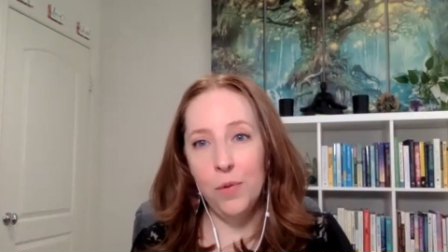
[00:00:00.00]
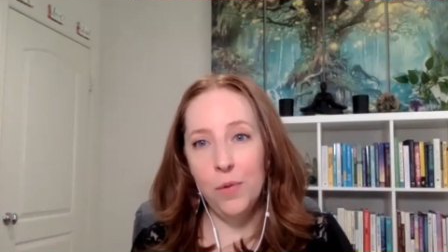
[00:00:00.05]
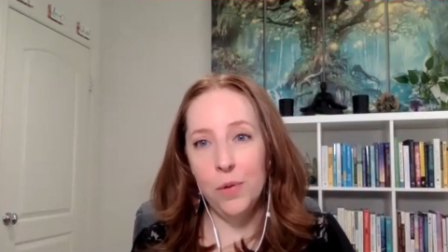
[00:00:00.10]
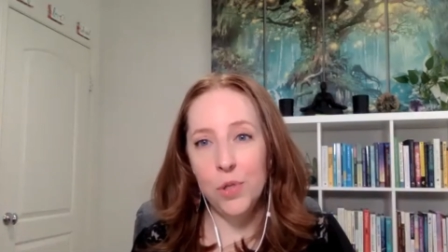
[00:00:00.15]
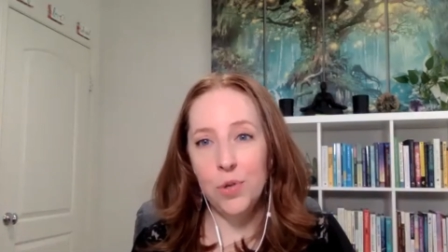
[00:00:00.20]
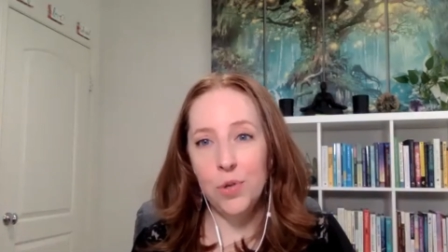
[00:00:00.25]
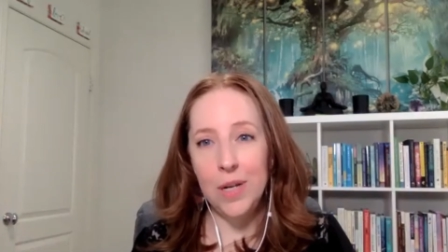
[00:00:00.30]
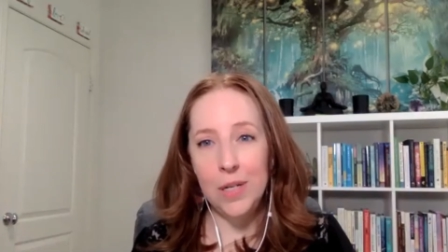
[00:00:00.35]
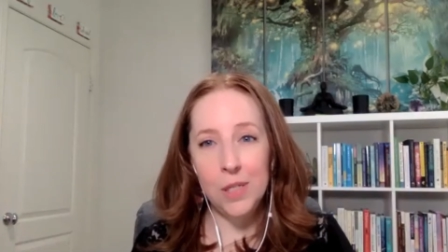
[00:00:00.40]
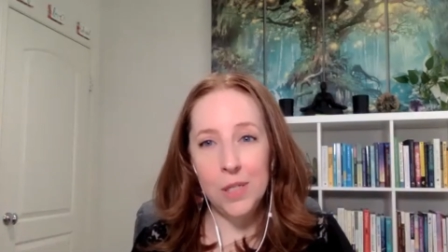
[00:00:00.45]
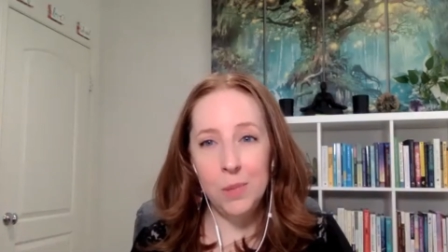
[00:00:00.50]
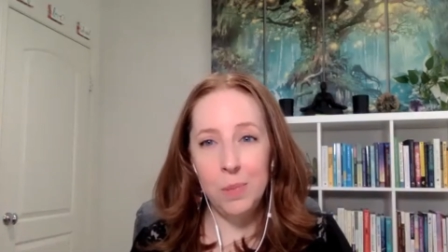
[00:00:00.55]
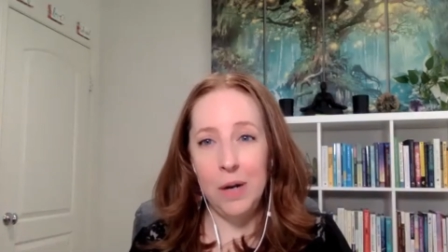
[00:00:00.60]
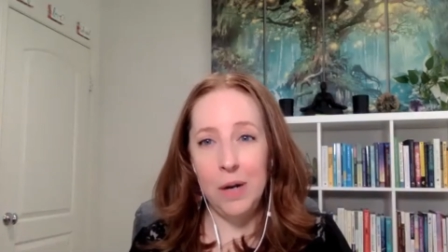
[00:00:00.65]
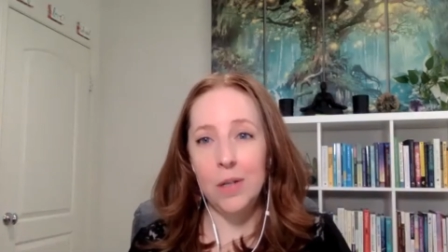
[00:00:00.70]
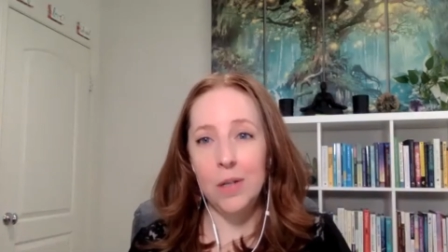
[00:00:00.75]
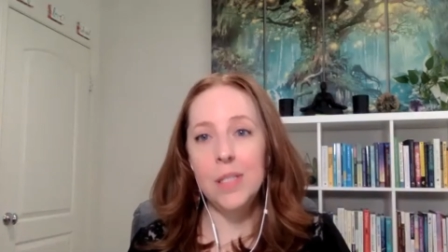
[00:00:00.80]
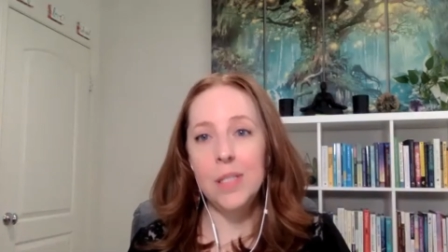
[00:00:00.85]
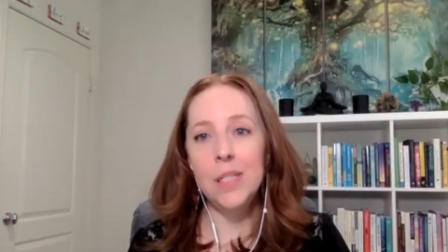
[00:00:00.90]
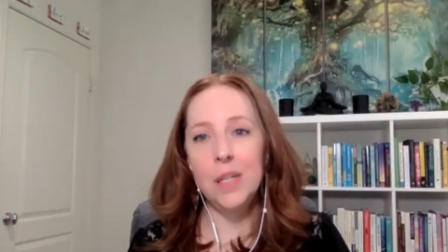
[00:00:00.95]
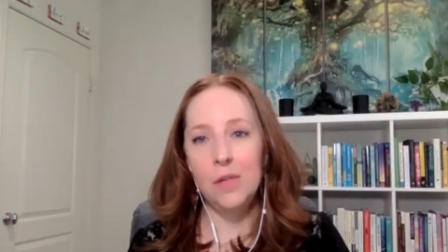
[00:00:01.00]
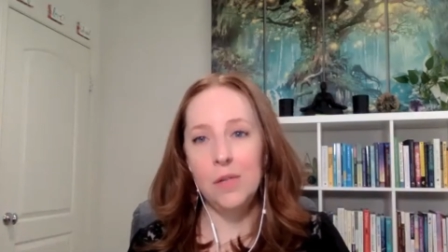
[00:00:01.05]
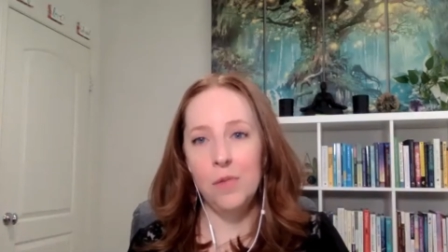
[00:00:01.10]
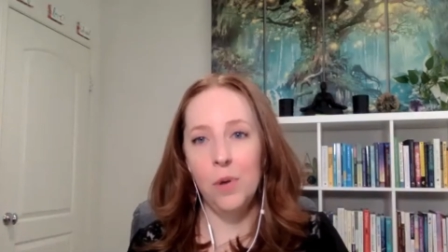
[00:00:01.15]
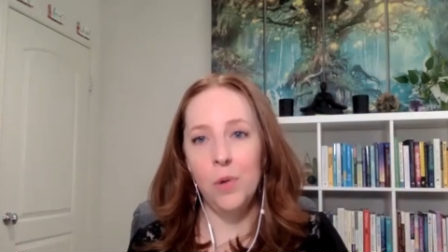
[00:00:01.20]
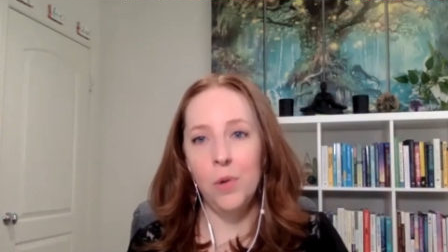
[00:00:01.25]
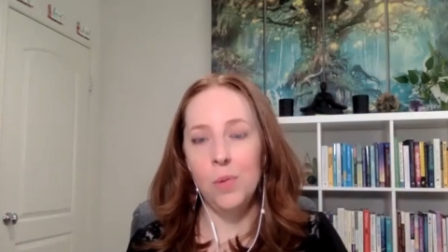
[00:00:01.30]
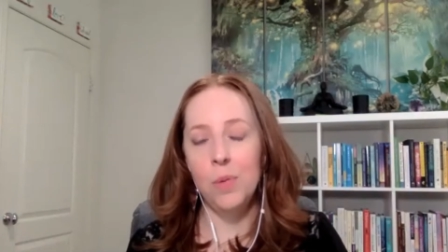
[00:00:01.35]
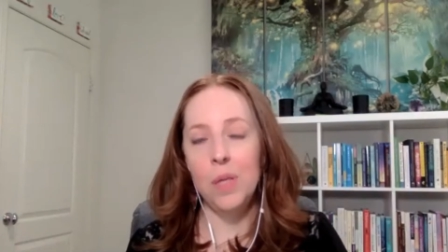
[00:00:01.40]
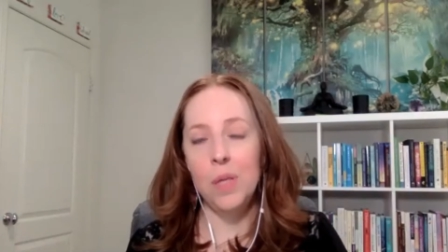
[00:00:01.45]
full transparency and
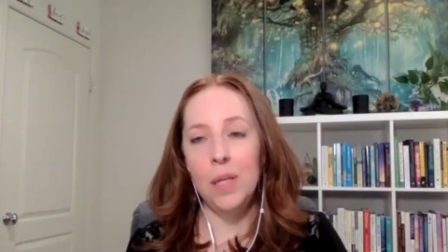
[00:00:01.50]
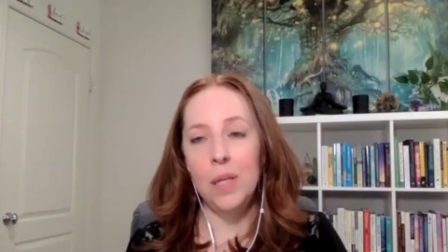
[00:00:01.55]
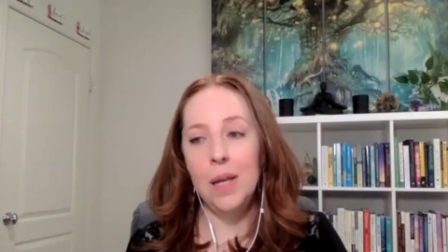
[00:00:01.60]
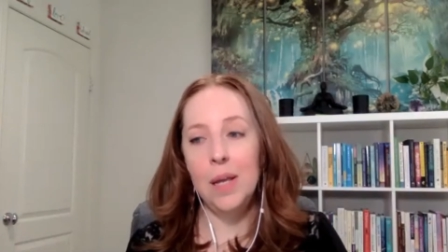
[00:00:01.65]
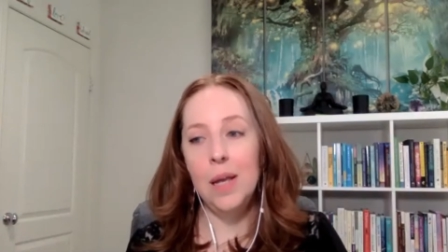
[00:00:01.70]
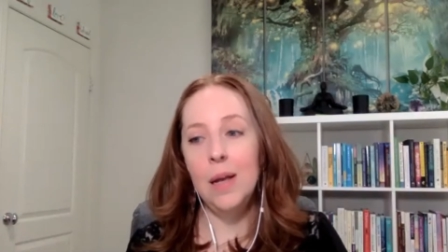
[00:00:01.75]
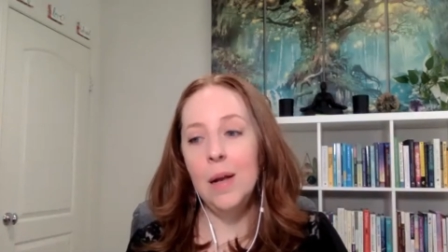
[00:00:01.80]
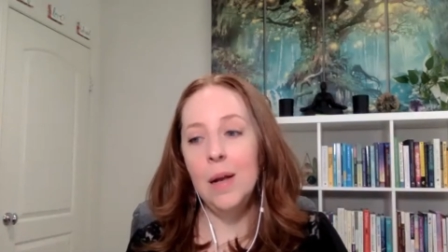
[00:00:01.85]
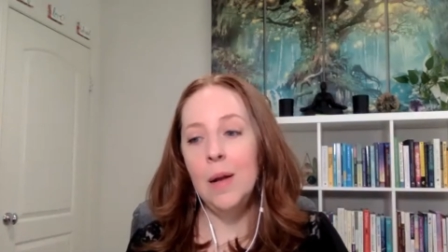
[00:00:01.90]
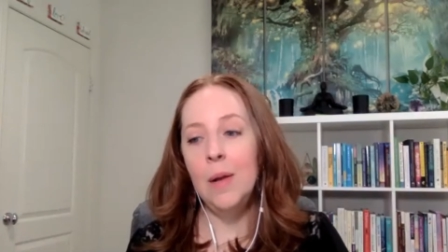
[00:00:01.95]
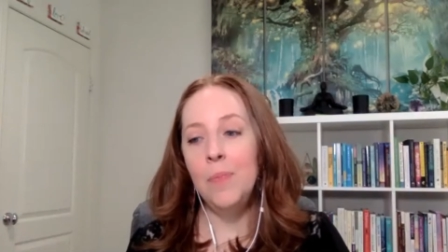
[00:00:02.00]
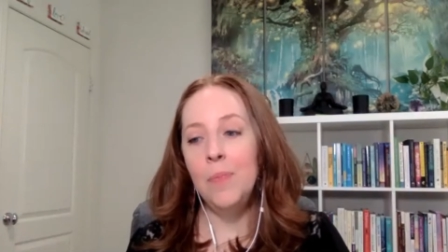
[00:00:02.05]
vulnerability.